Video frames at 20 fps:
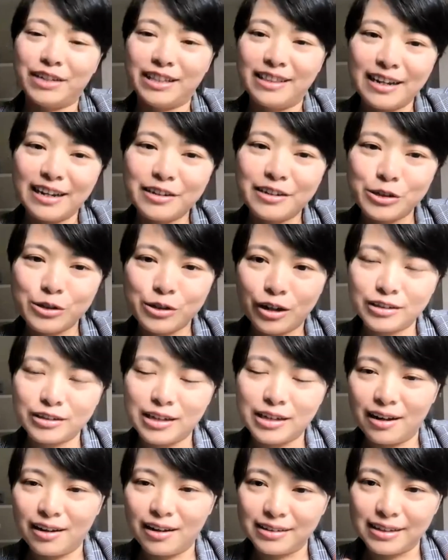a second
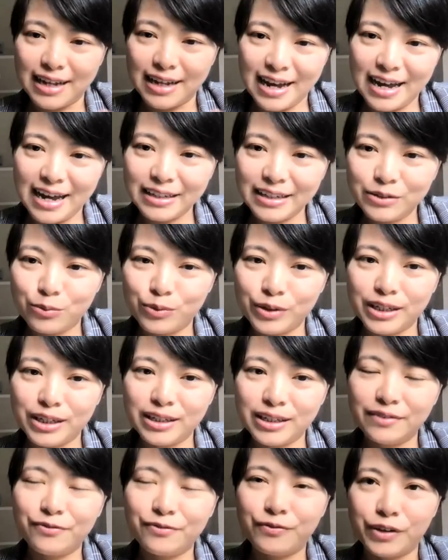thought on that,
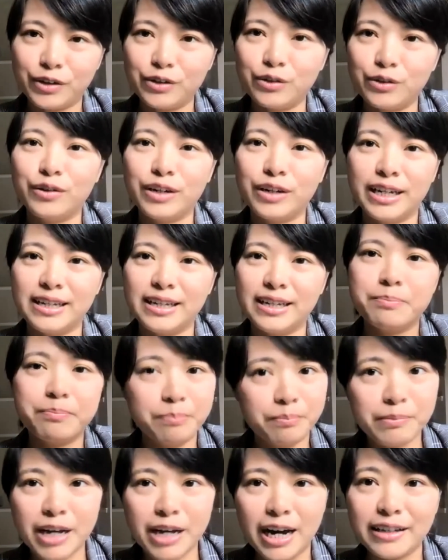we feel it
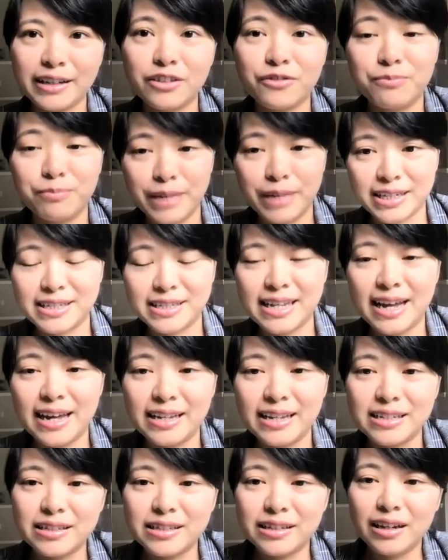kind of makes
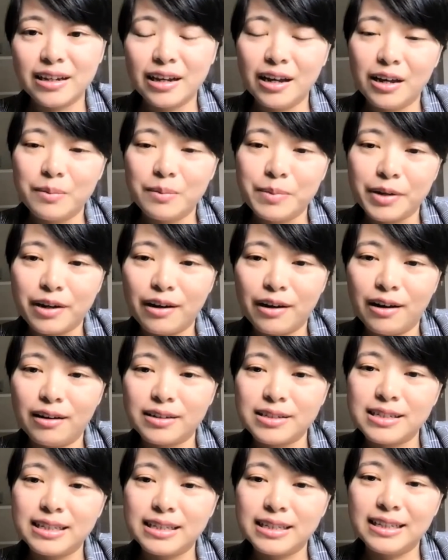sense
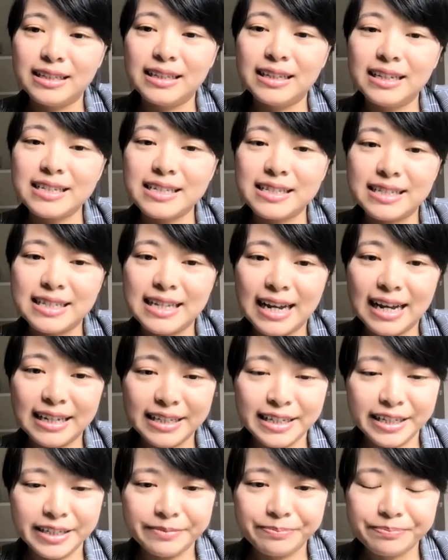because in this
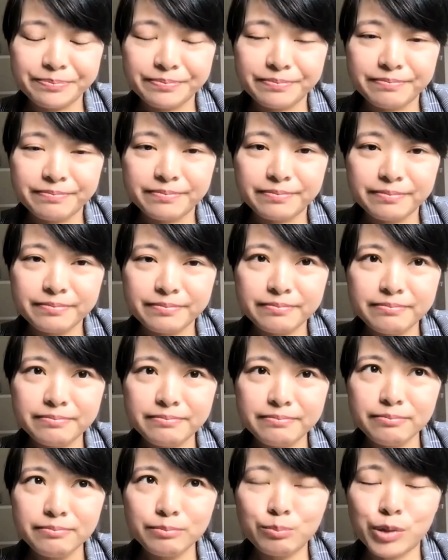study,
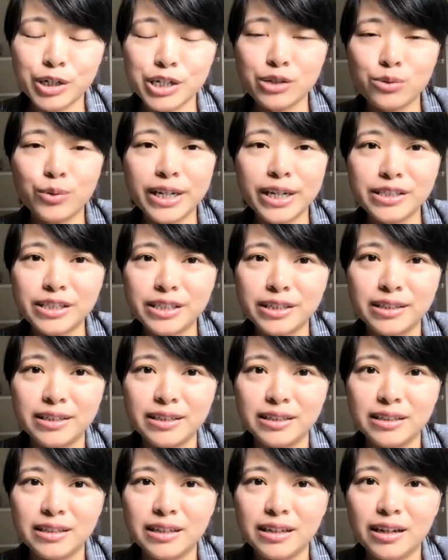
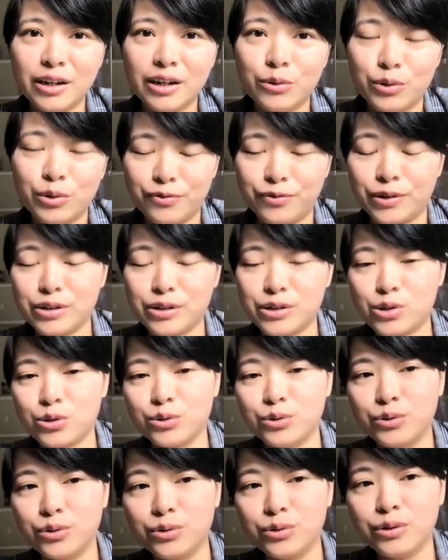persuasion refers
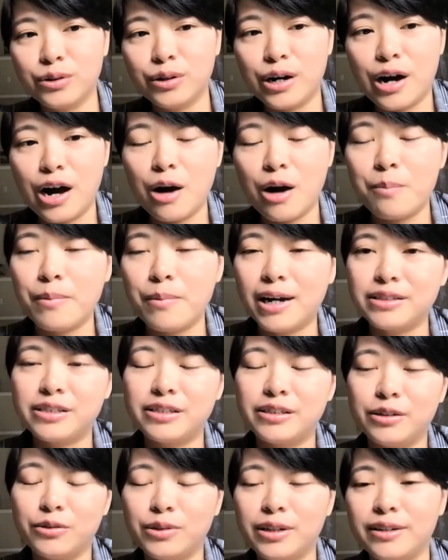to how much
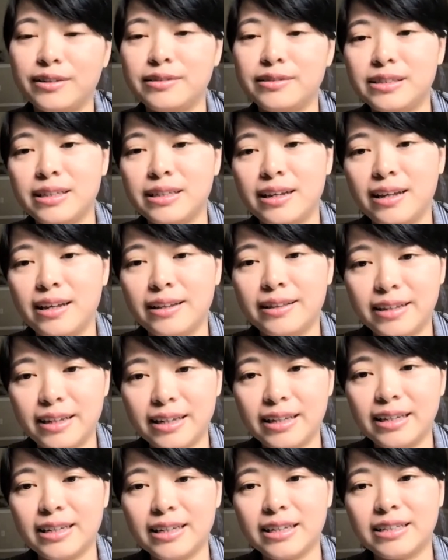students
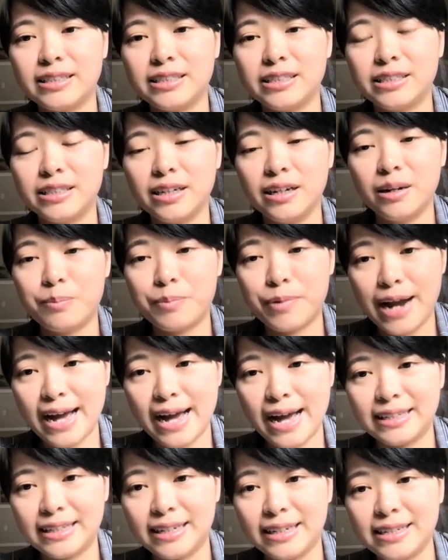think the
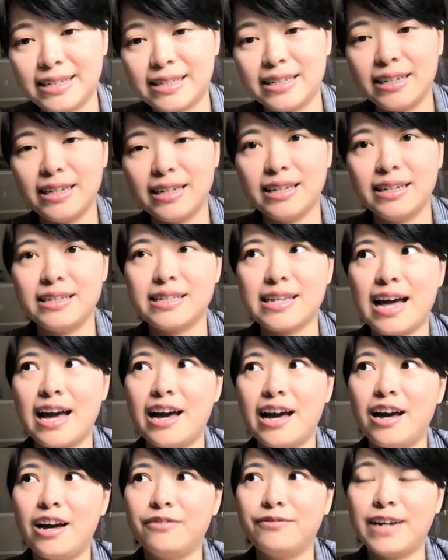practices
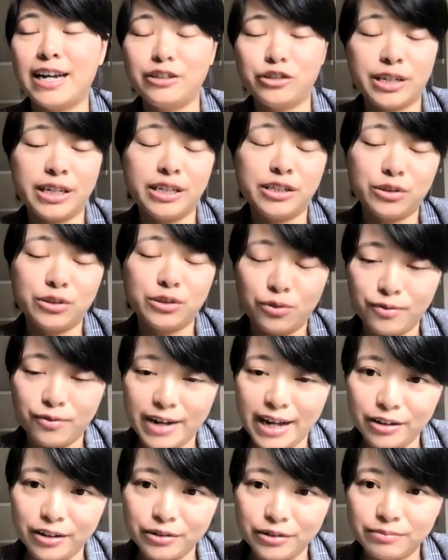have educational
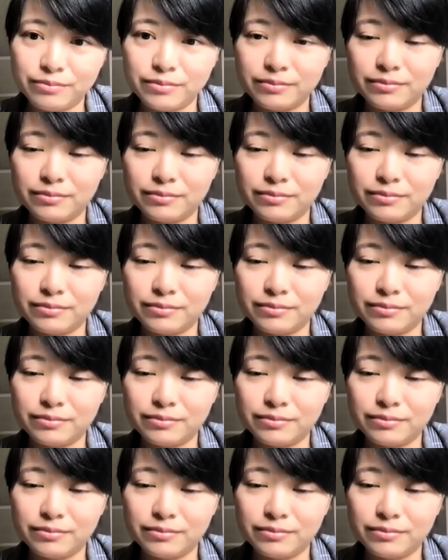value.